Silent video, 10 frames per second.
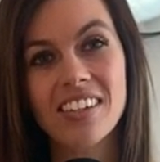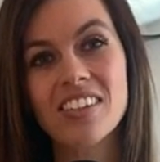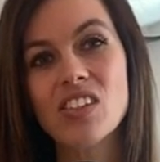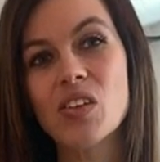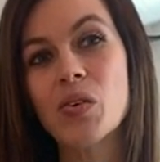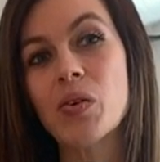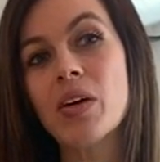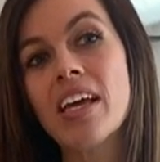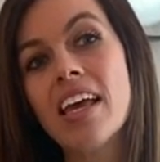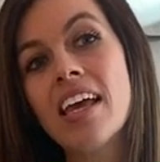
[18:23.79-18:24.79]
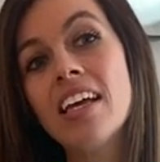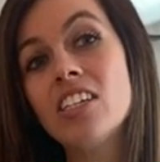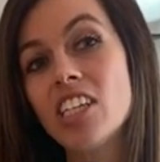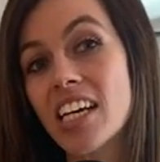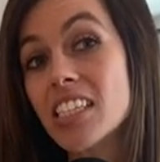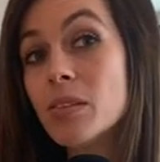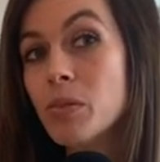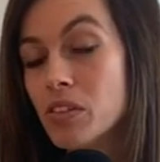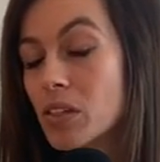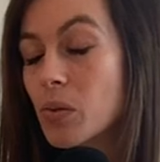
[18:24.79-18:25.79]
So, jazz
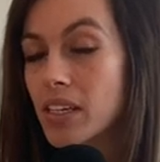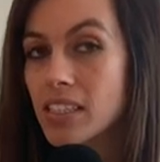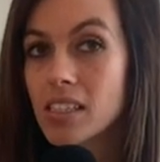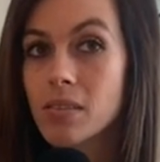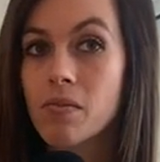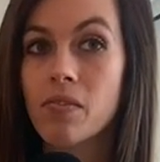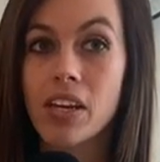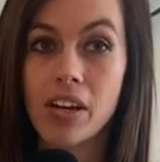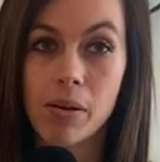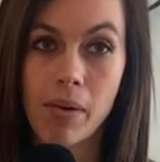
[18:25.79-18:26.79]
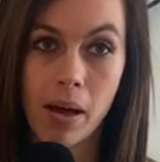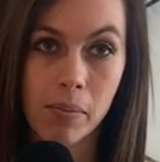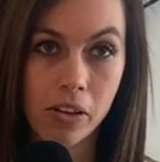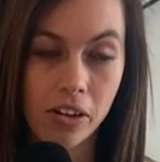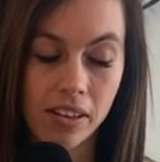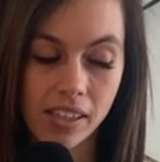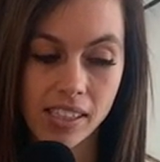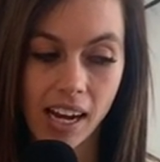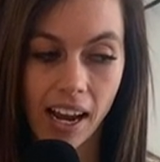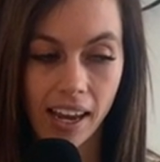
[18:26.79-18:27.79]
music was very popular in this
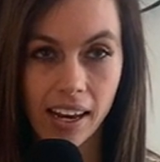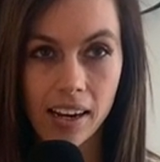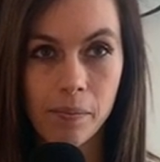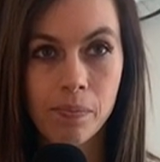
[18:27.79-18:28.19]
decade.